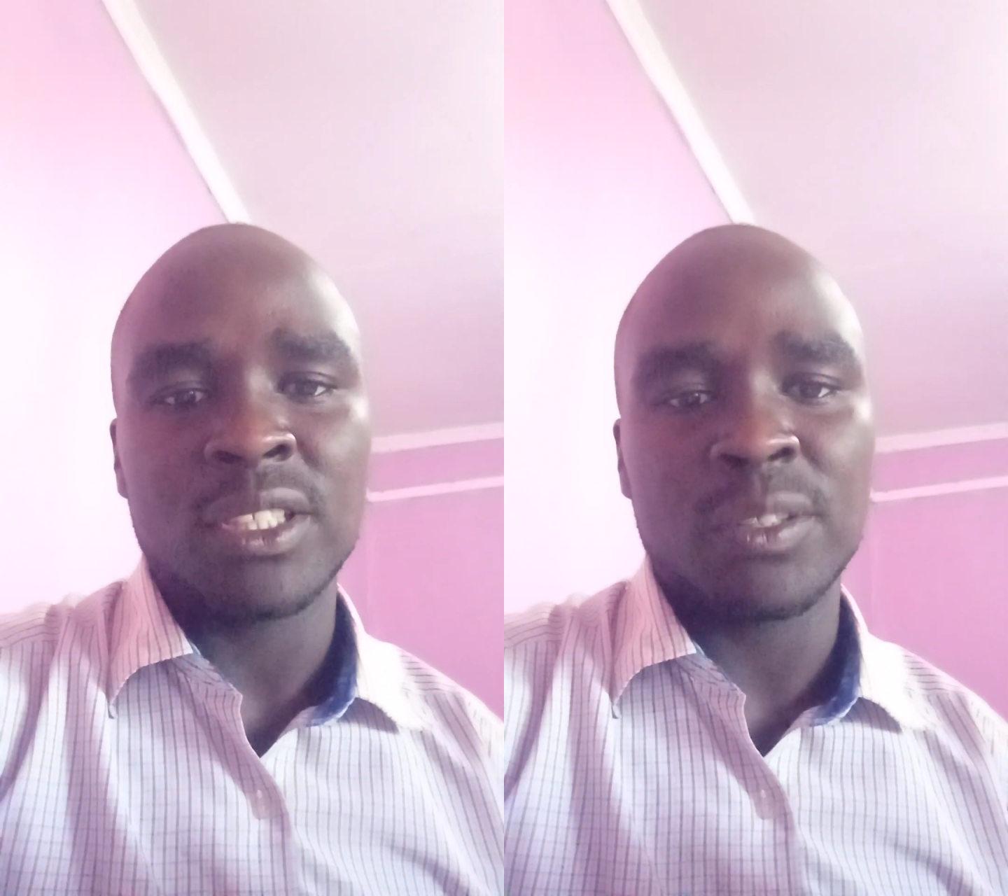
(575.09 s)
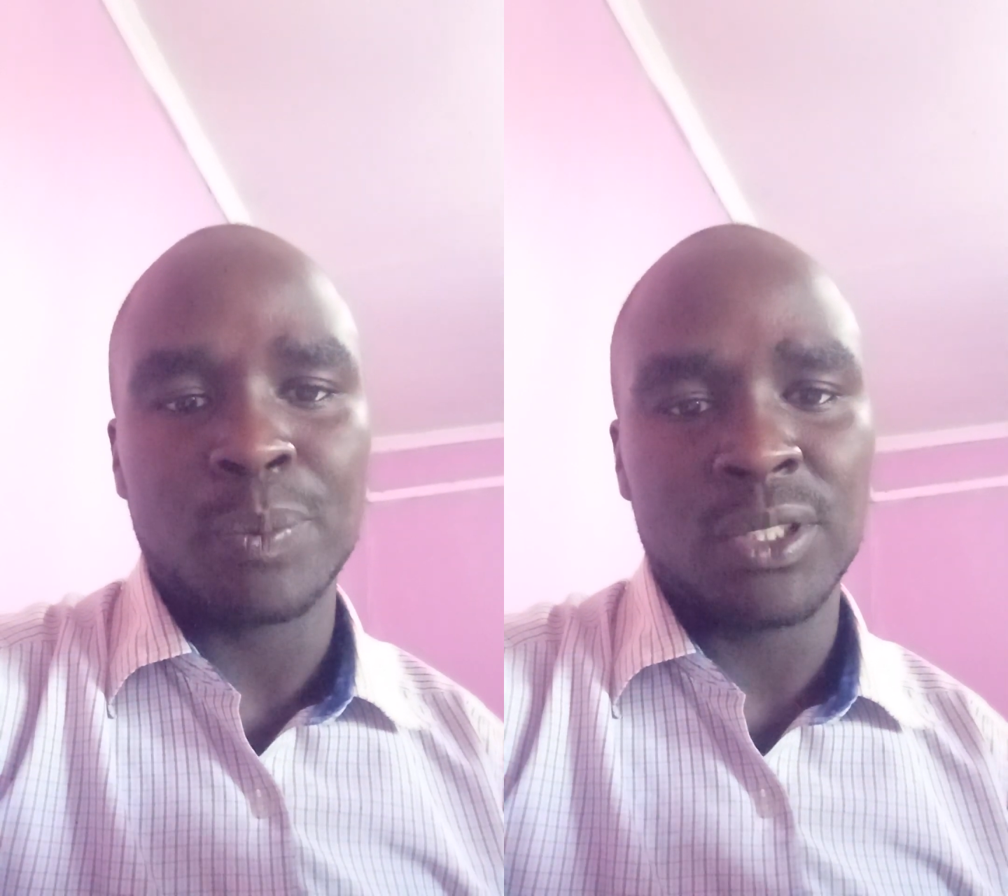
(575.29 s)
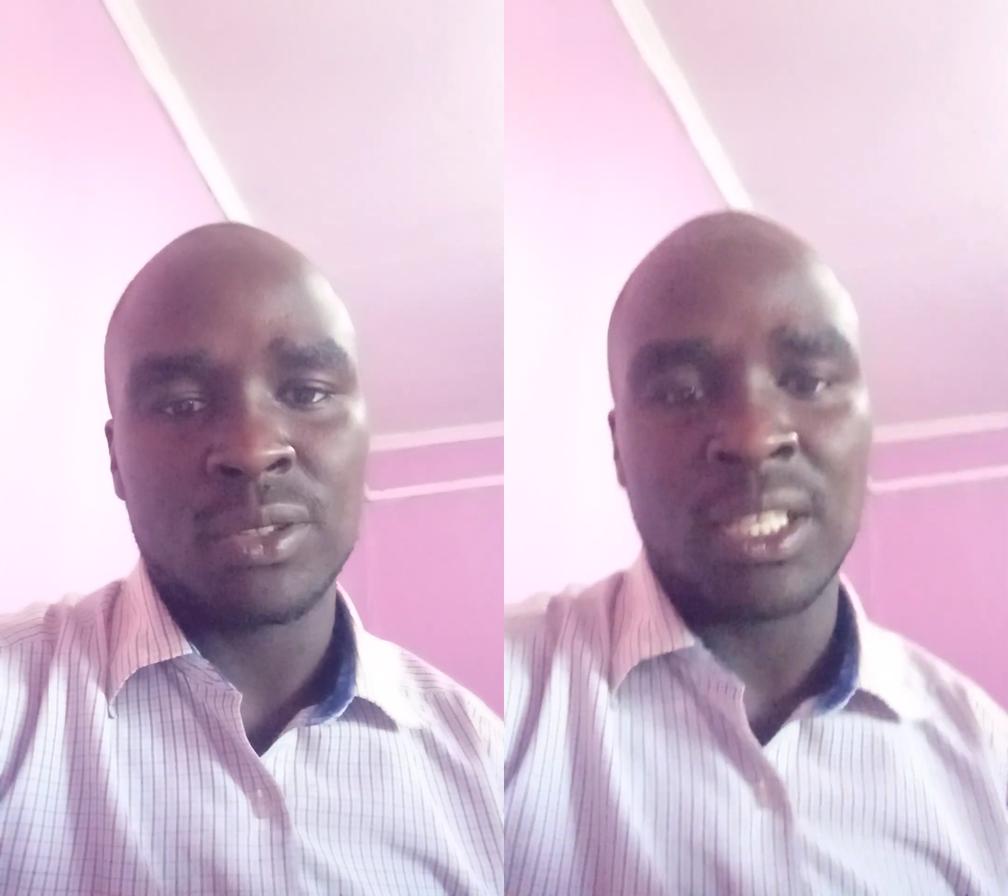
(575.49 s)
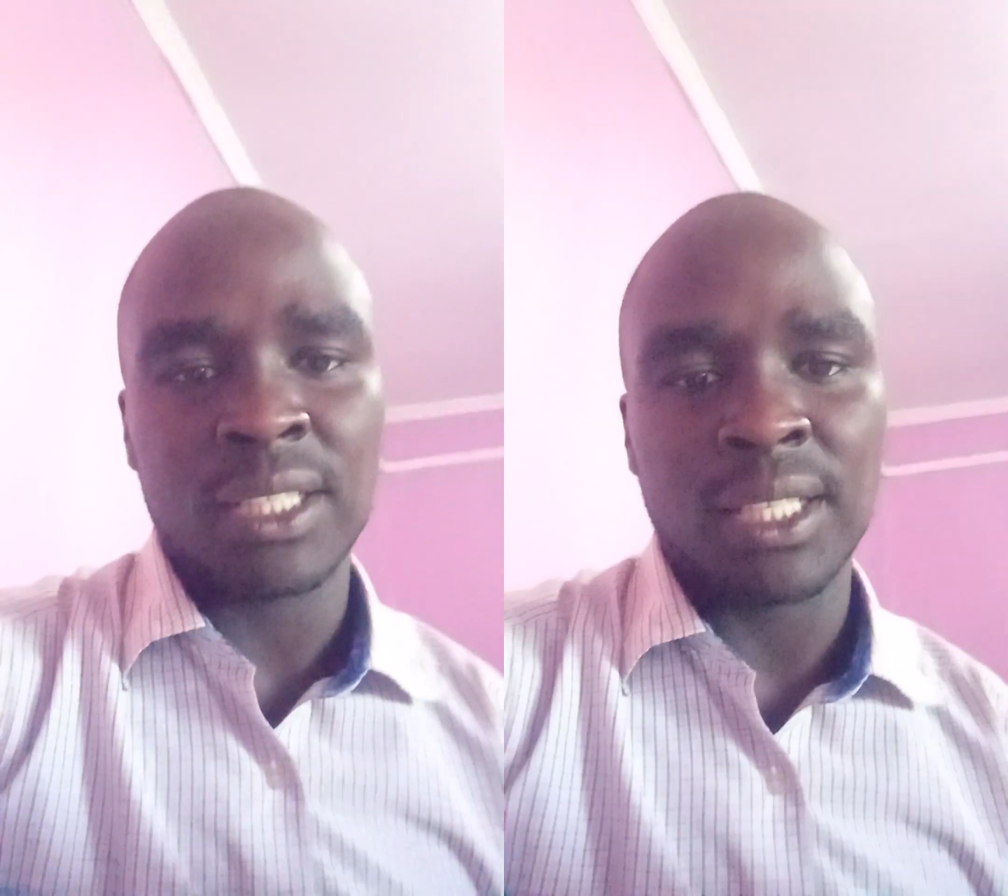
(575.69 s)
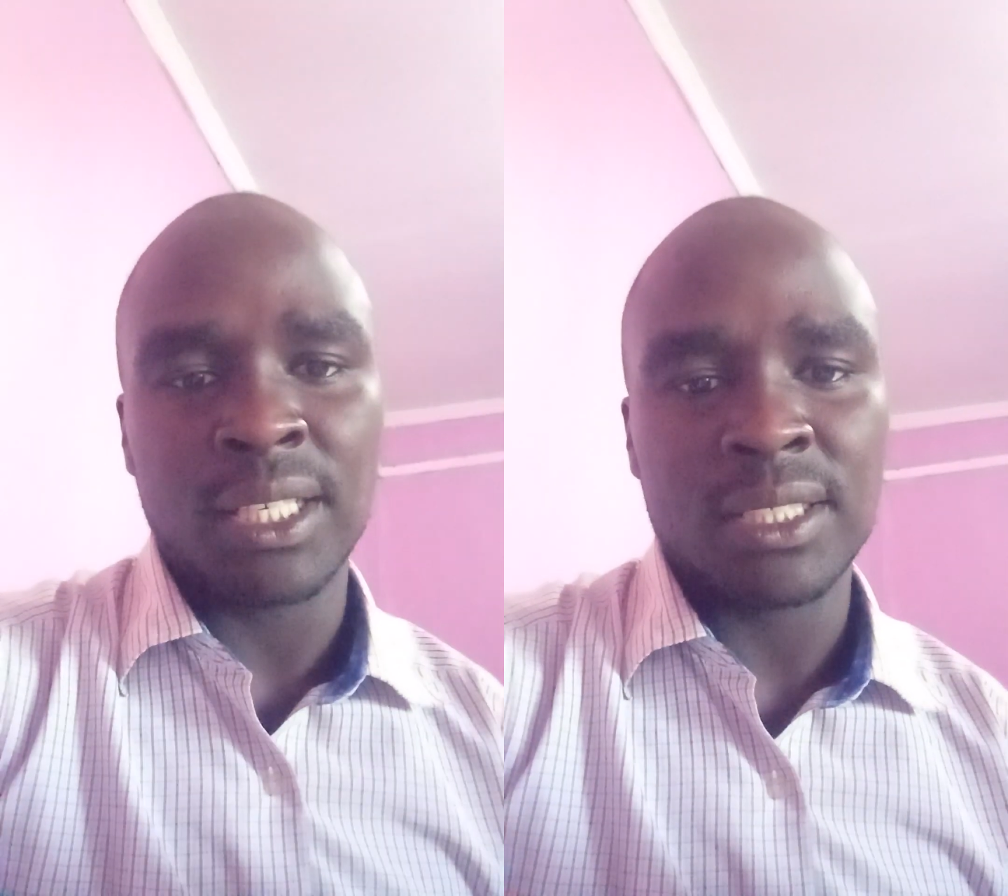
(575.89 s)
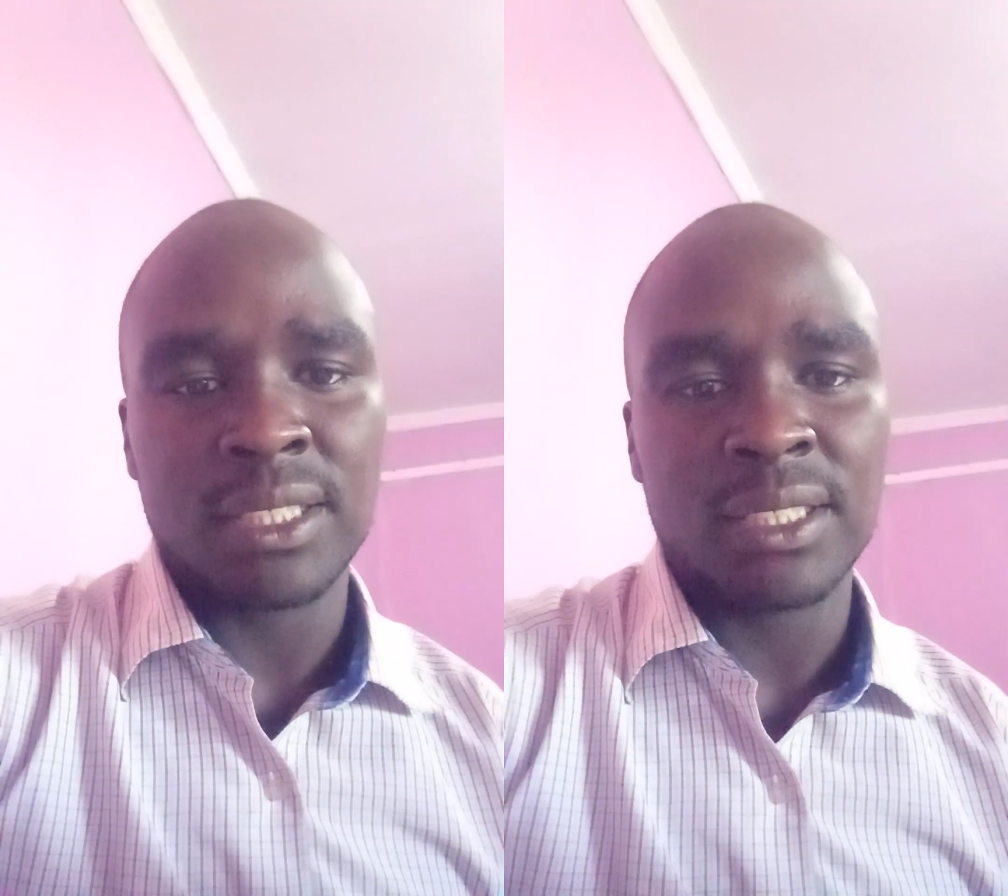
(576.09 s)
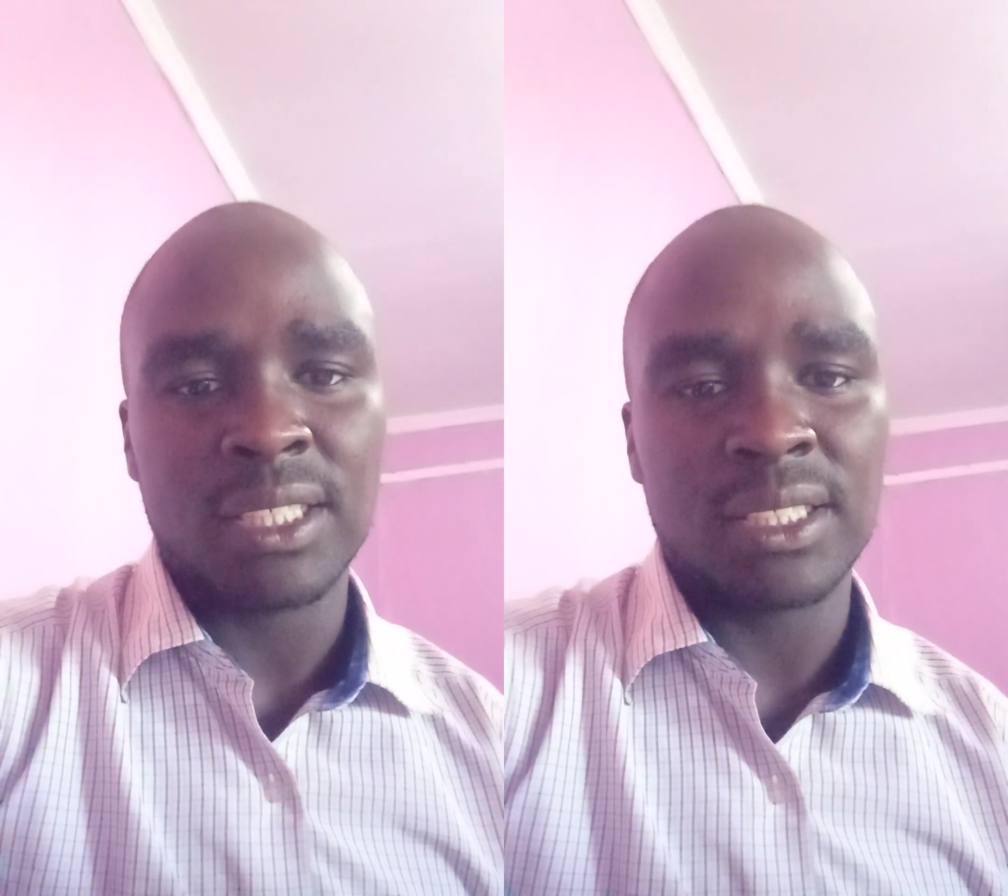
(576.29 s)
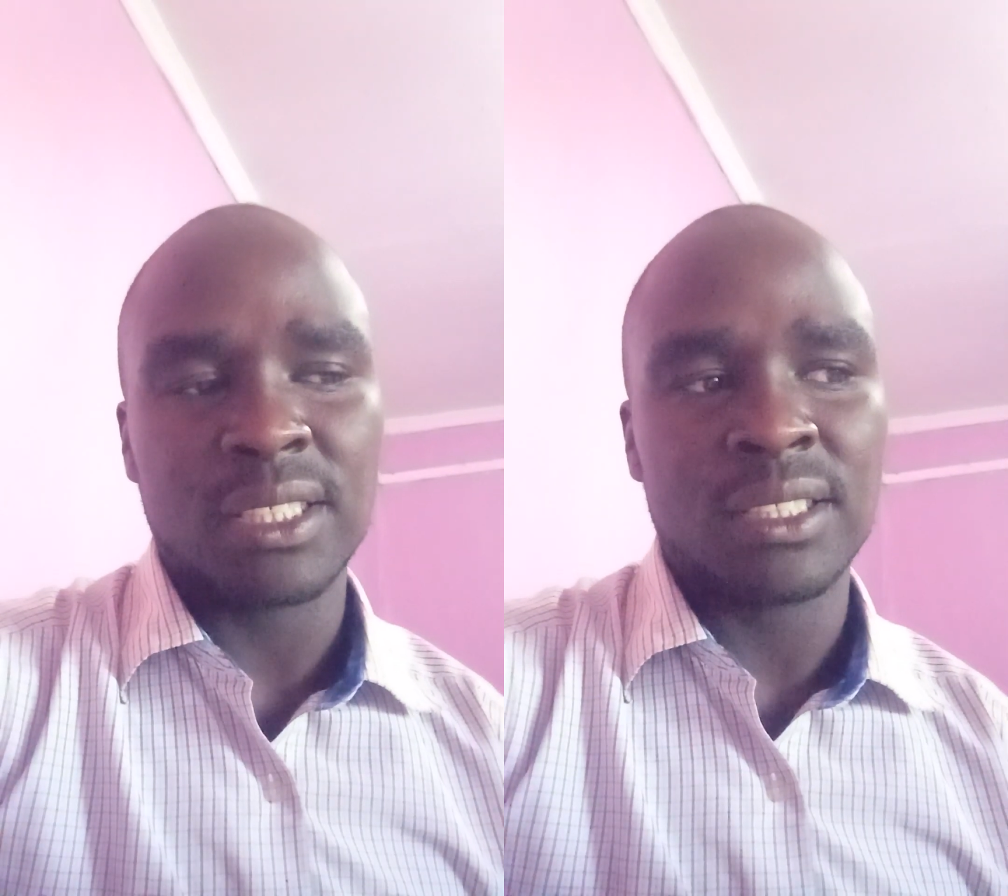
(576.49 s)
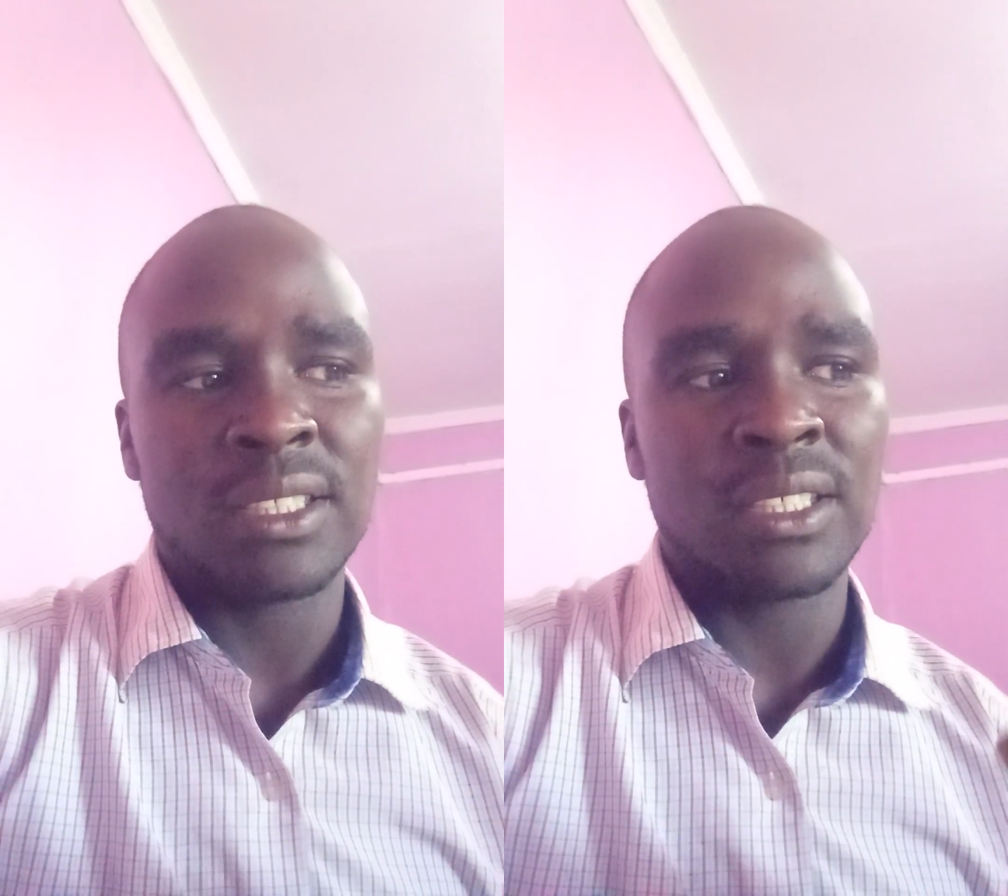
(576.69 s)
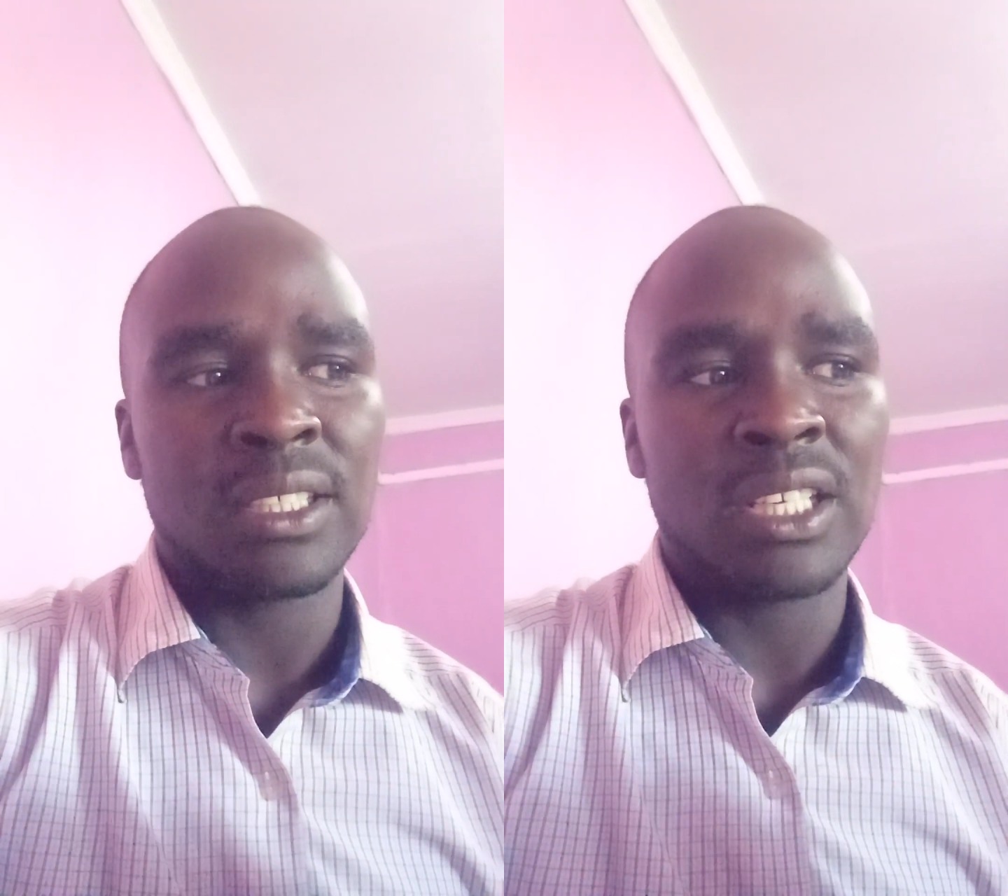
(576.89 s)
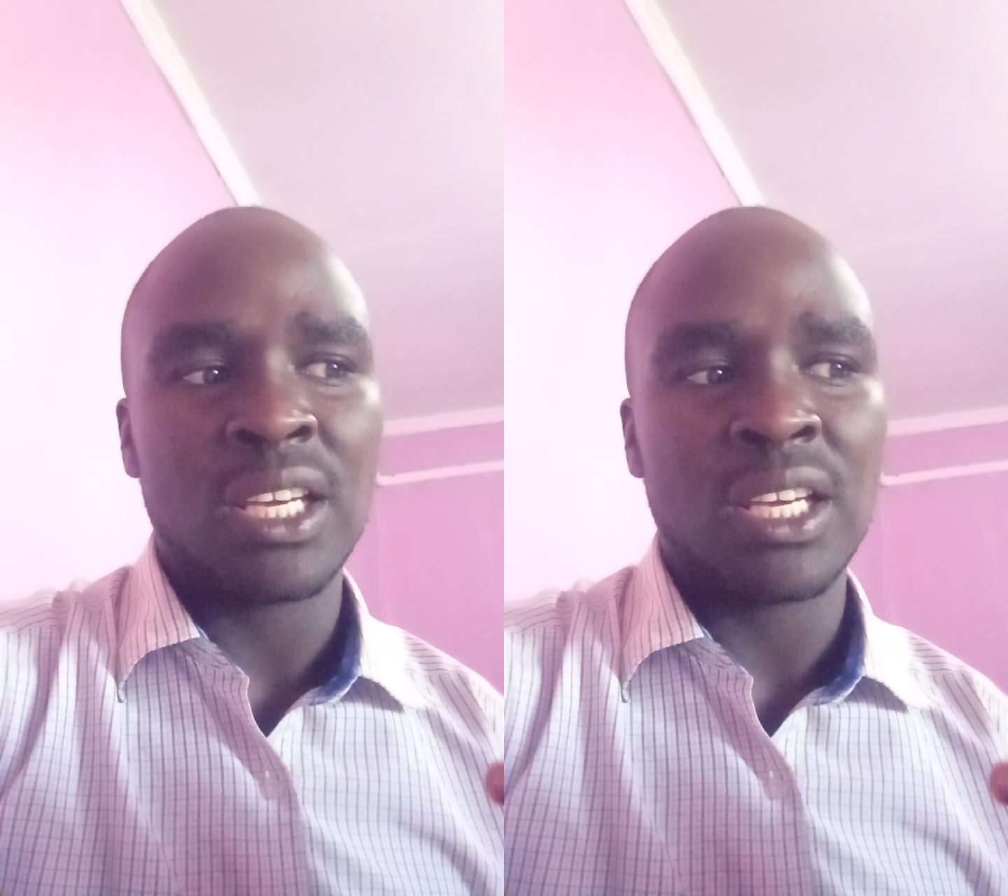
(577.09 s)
special attires such as the